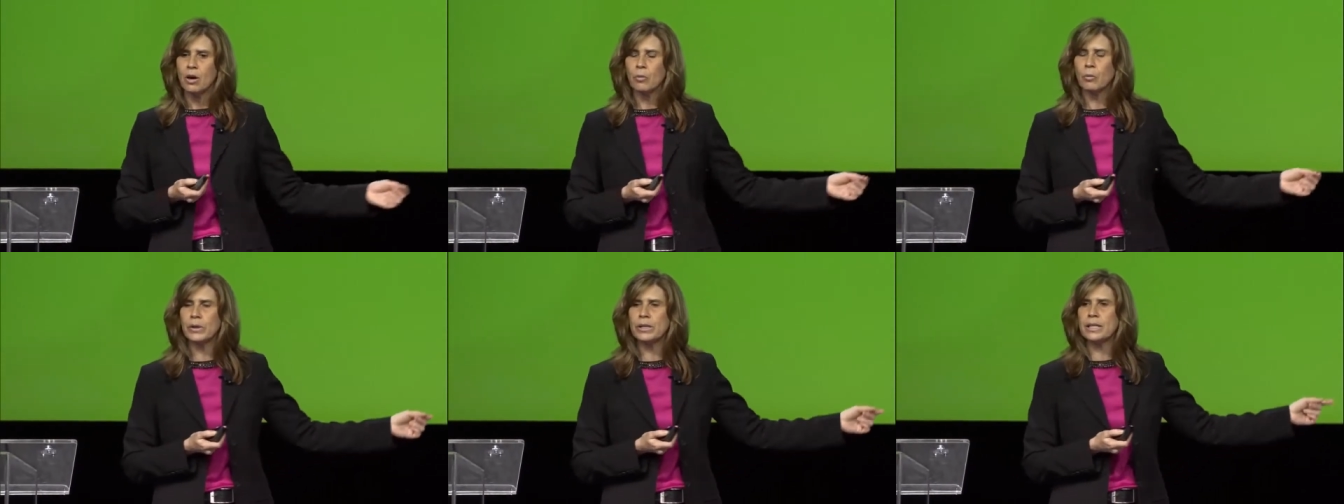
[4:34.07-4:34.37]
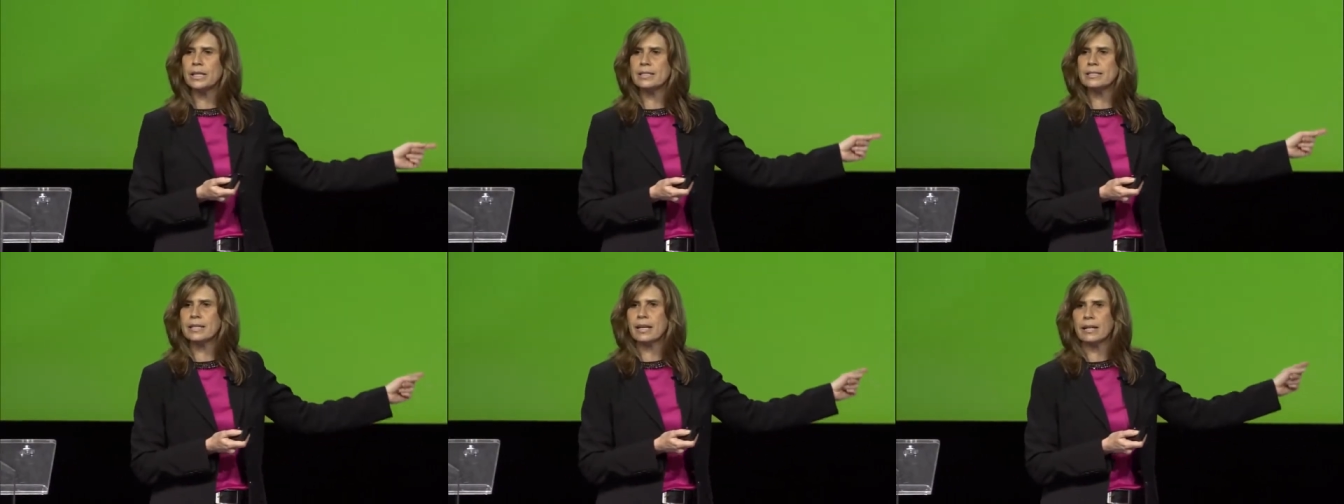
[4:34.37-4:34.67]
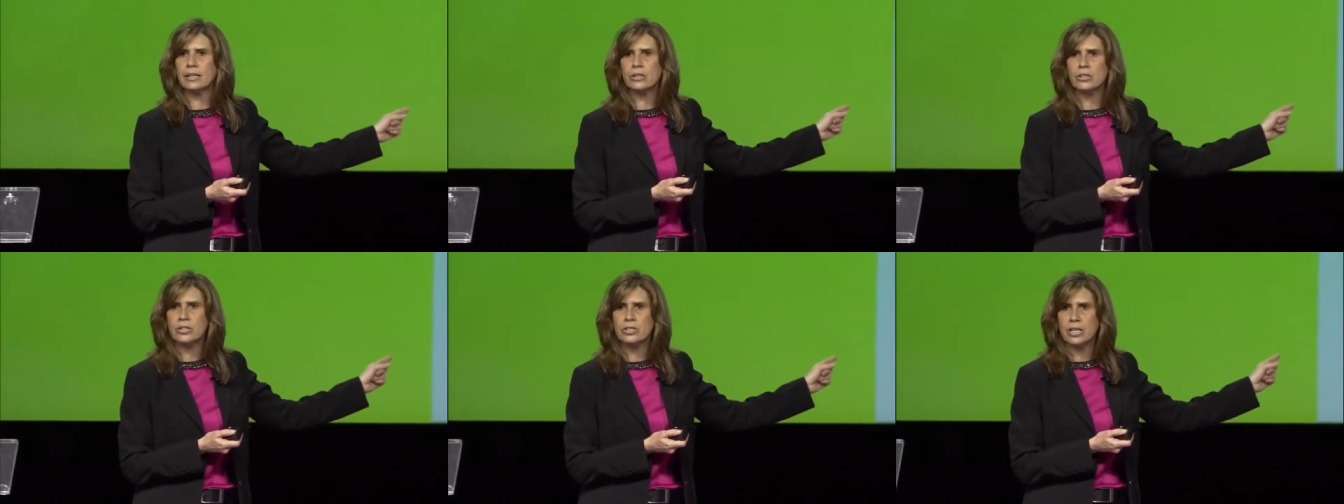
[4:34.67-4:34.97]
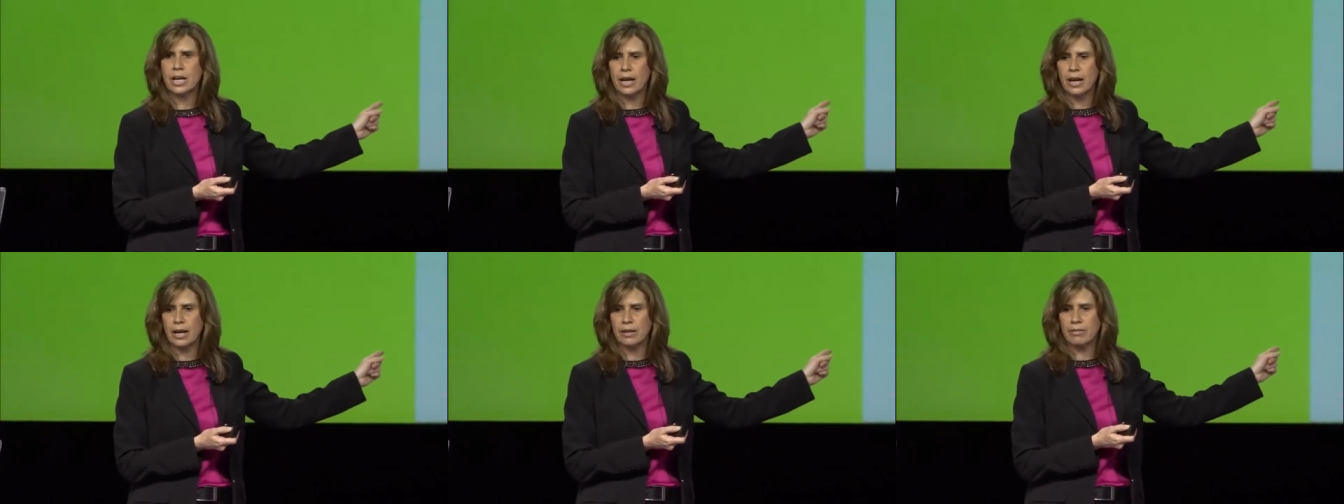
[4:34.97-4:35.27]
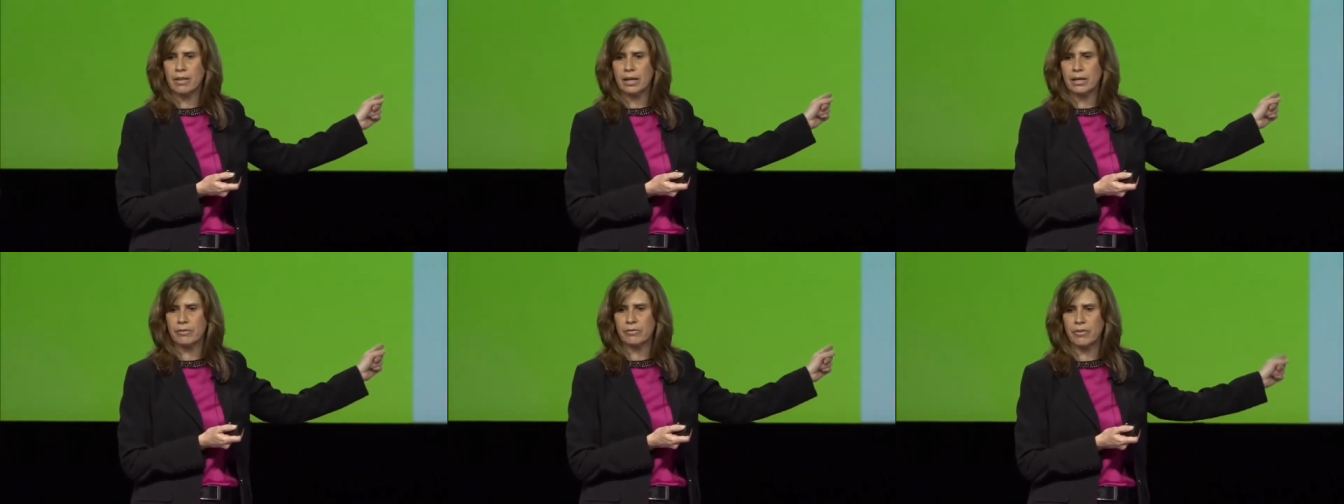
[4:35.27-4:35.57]
We need to
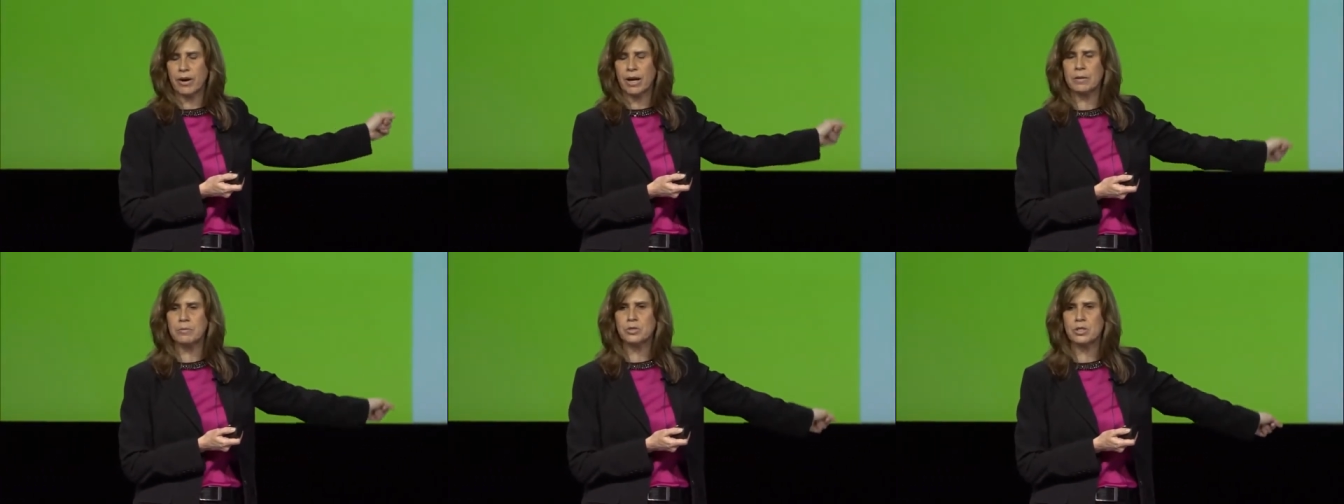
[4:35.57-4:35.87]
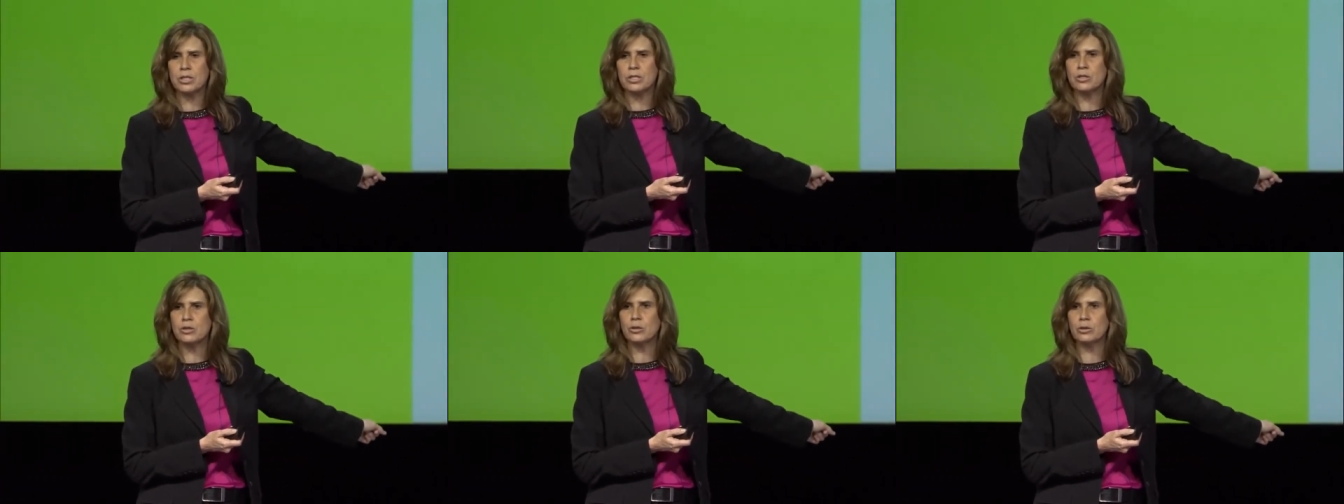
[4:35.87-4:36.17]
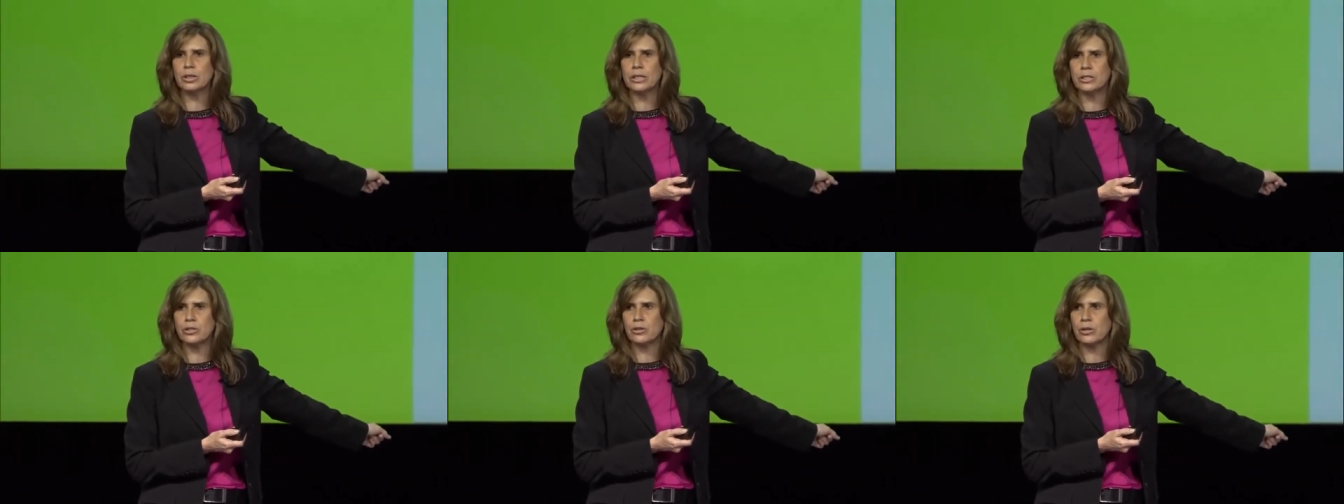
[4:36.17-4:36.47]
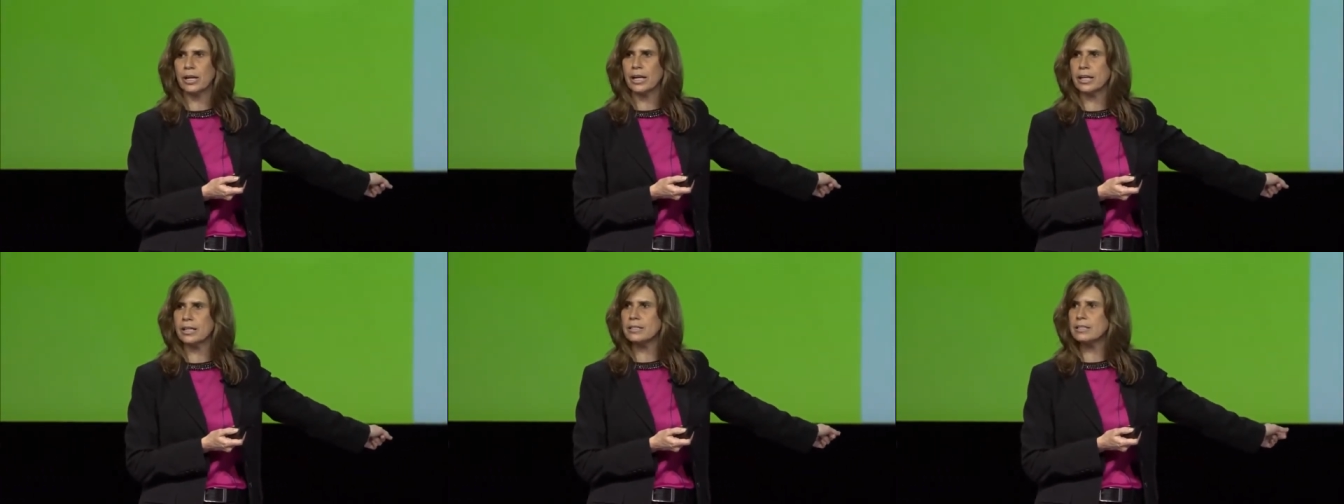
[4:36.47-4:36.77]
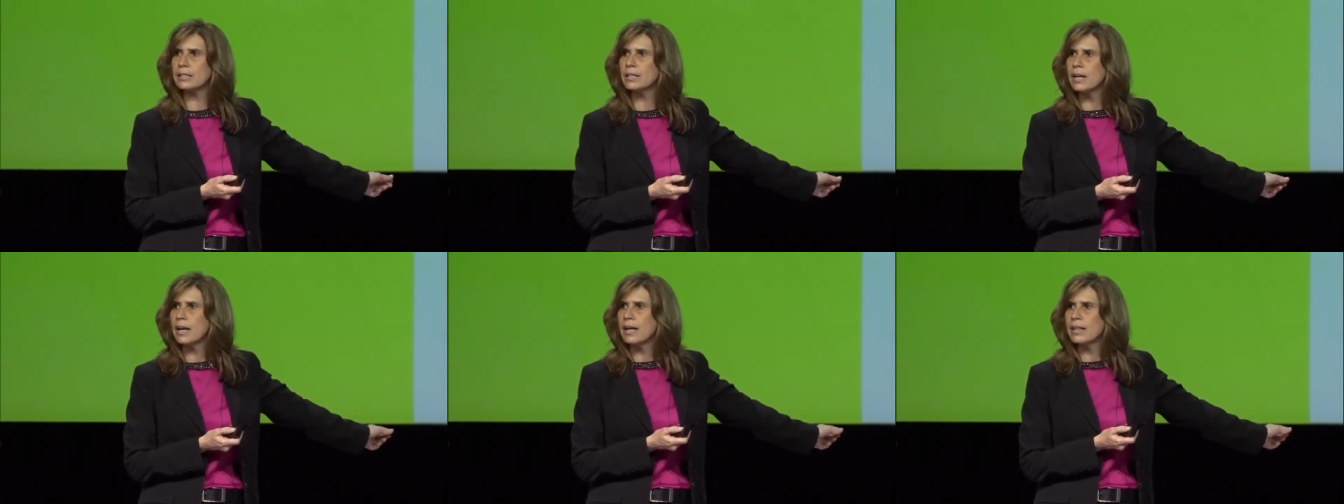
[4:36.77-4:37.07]
understand that if I'm just newly trained,